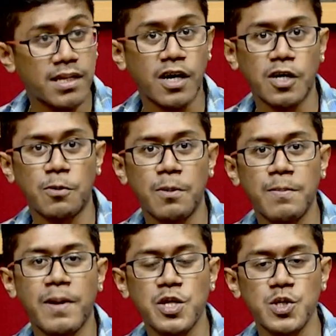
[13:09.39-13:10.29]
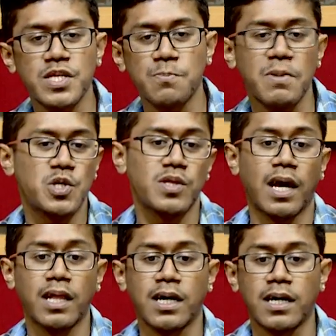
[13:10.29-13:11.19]
The honorable mentions means
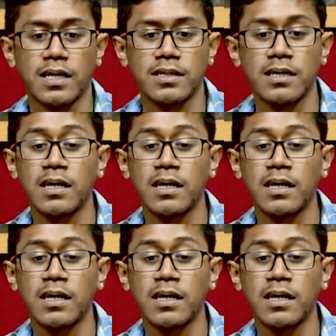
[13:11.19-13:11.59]
that the